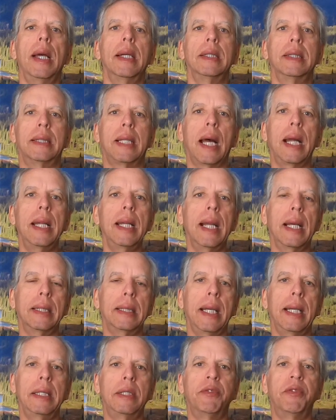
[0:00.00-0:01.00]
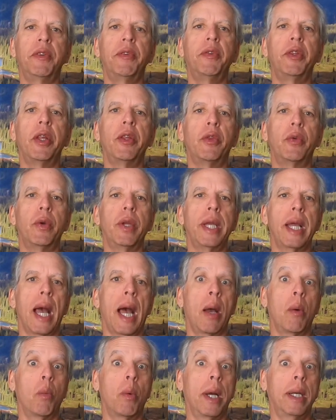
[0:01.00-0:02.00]
Starting at age 53,
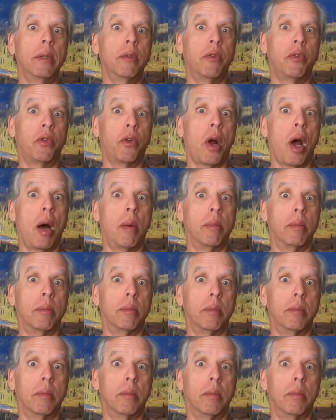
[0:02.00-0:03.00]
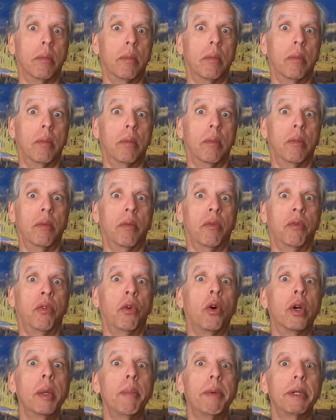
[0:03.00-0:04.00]
I went from
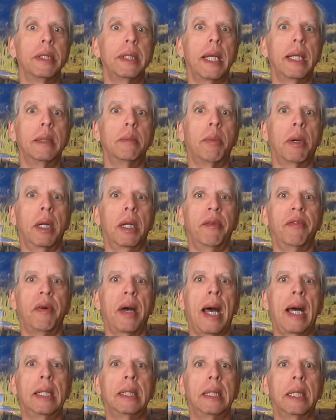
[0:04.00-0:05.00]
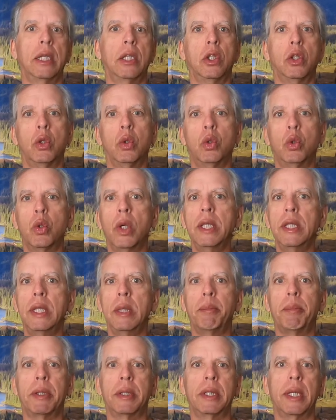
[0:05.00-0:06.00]
40% body fat to
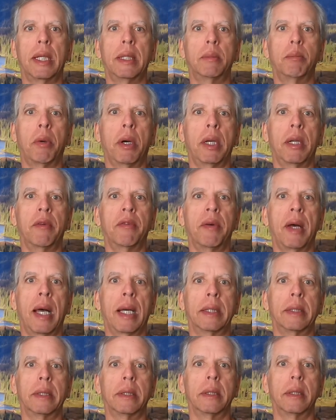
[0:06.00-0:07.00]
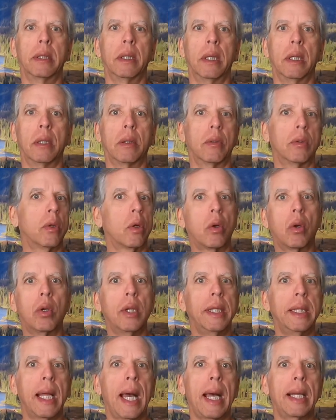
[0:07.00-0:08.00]
20% body fat. Not
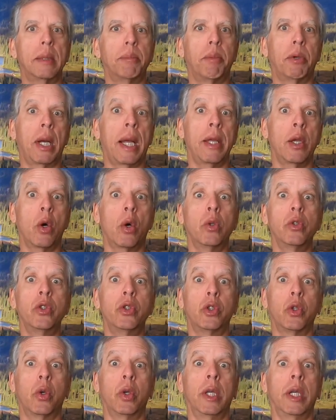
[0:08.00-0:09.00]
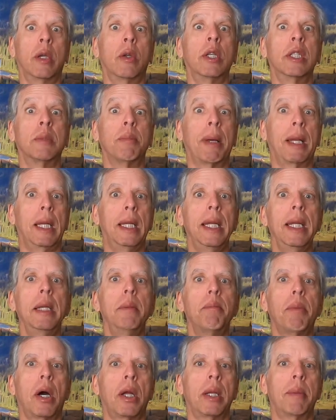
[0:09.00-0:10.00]
only that, but I also increased my
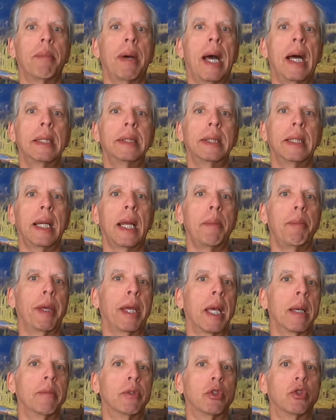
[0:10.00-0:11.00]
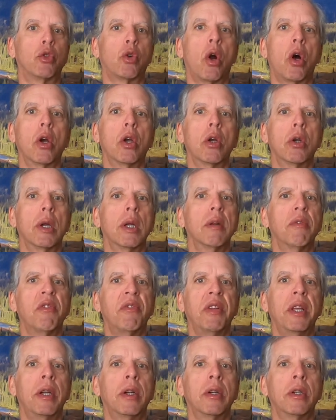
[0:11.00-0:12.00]
lean body mass and I became stronger and
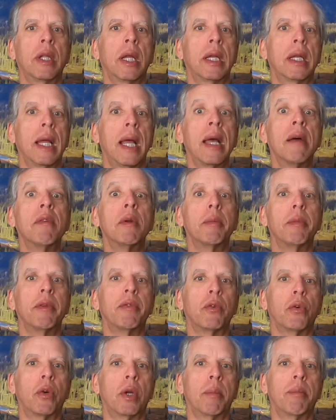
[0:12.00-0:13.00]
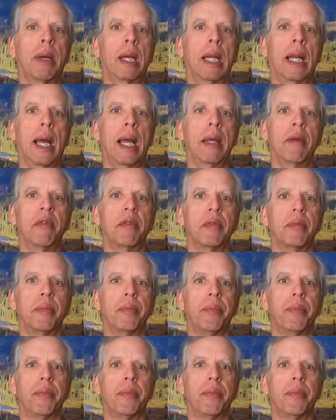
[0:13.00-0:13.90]
fitter than ever before in my life.